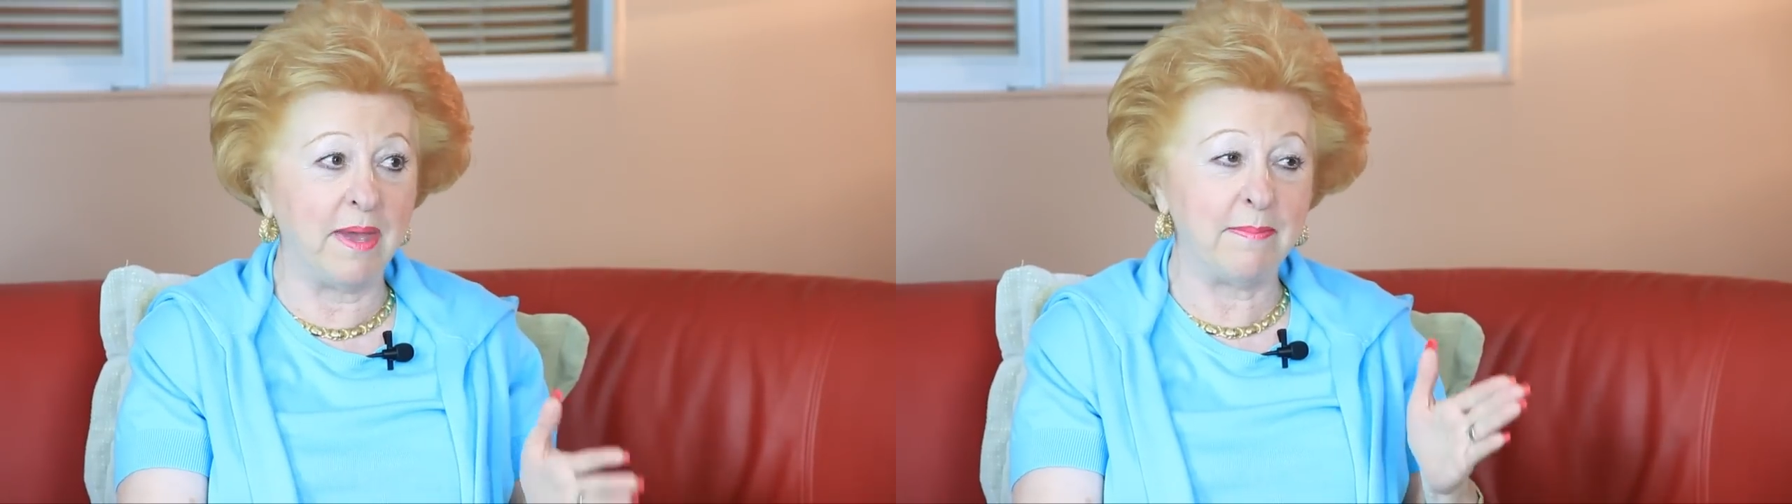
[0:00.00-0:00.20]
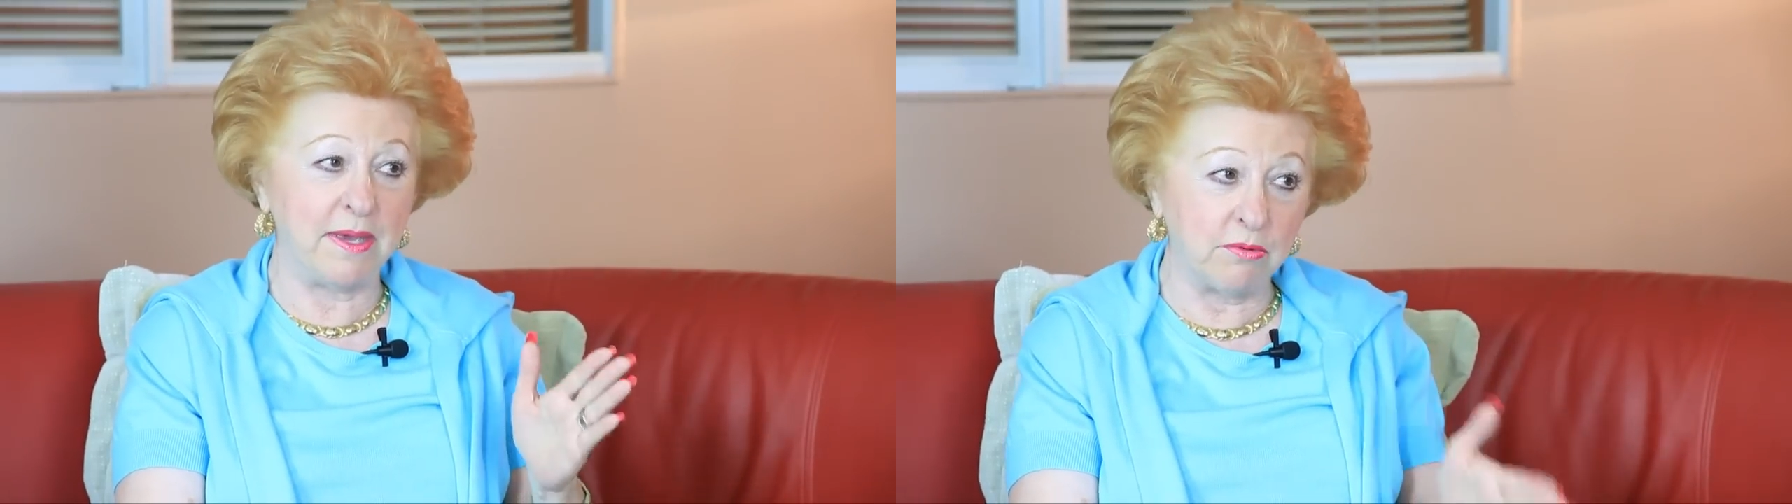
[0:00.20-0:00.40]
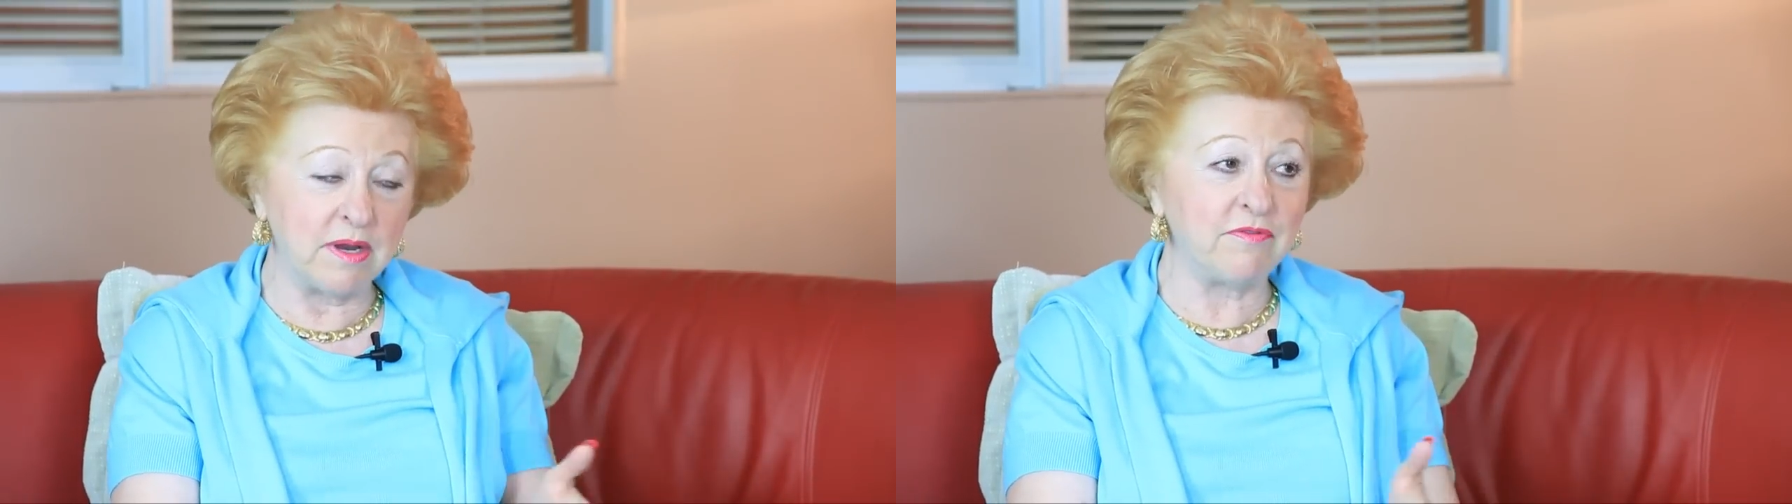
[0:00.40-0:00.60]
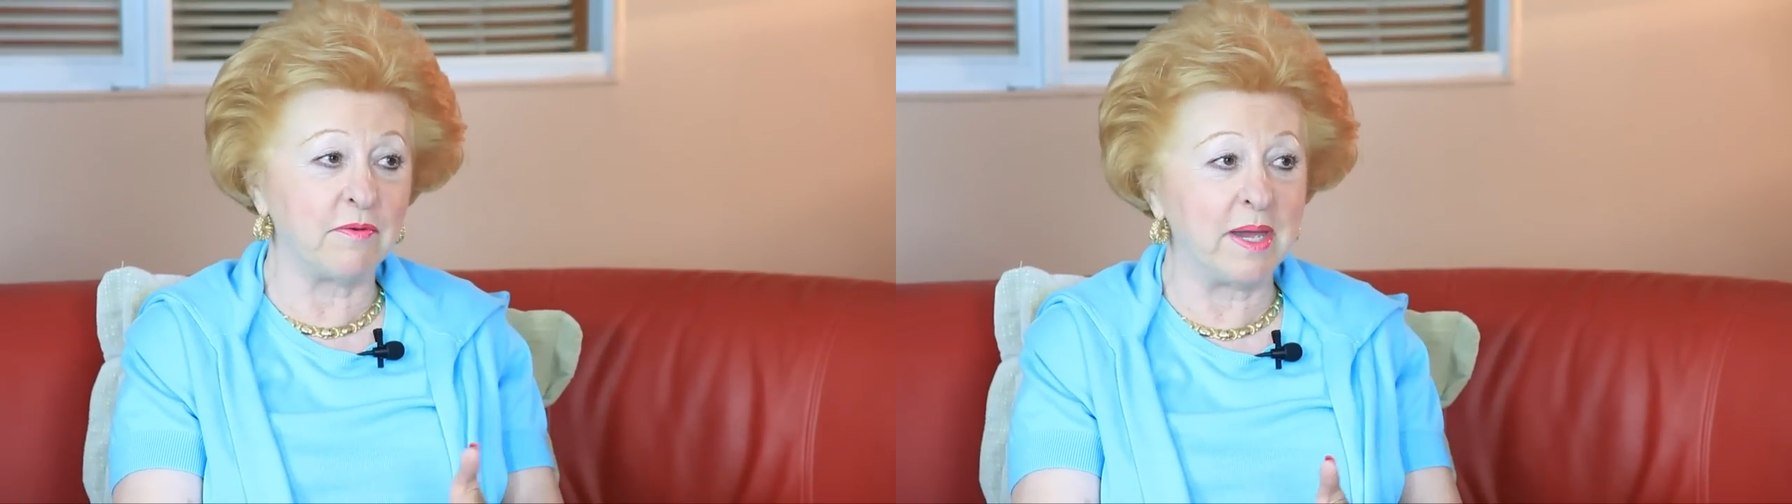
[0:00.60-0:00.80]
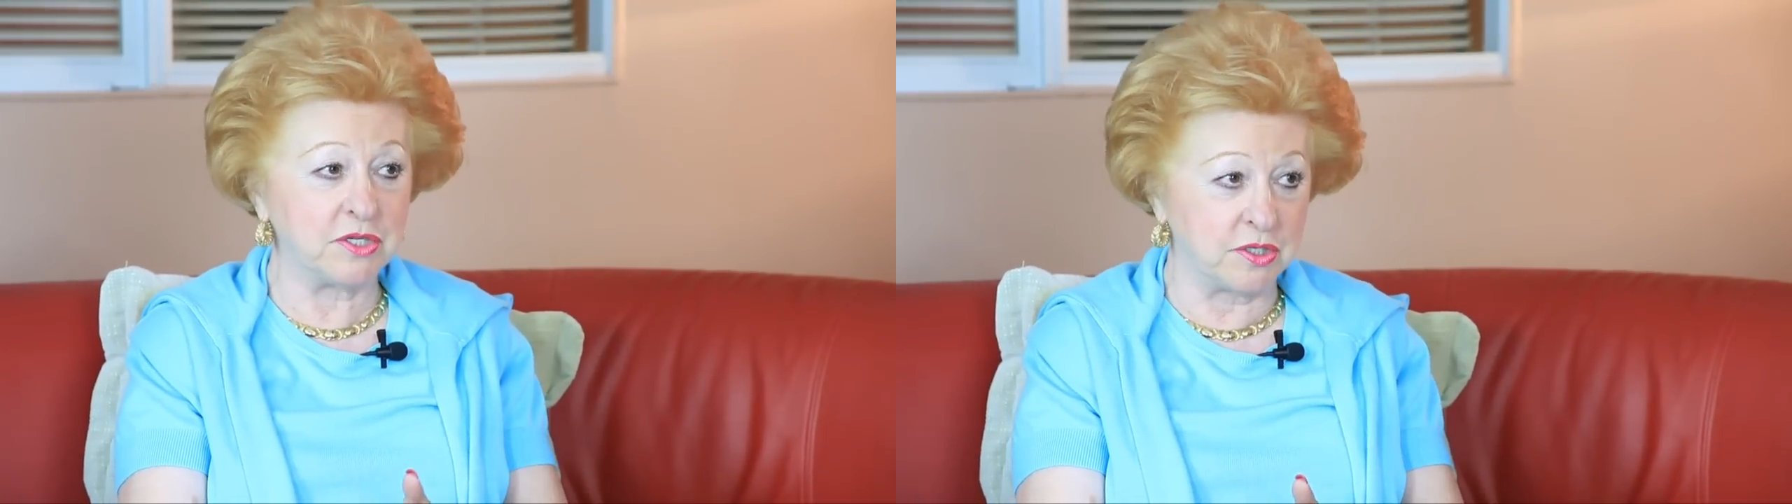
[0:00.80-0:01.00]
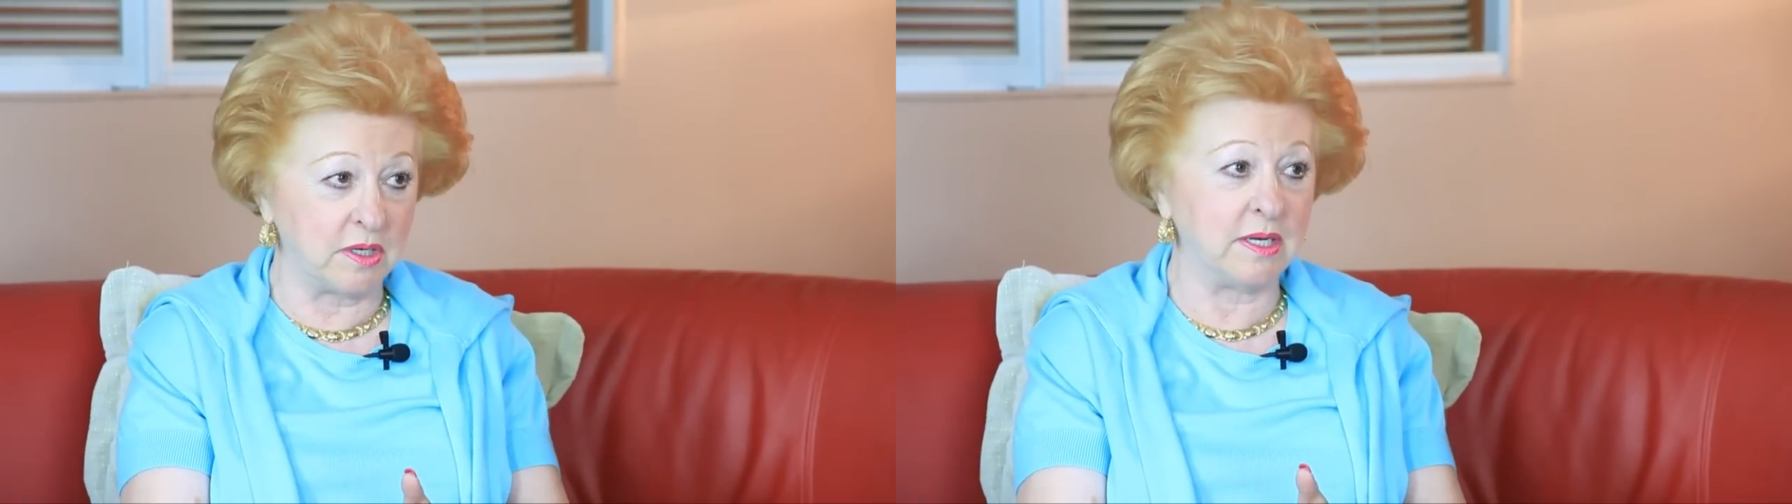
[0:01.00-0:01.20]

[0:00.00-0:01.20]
Maybe your information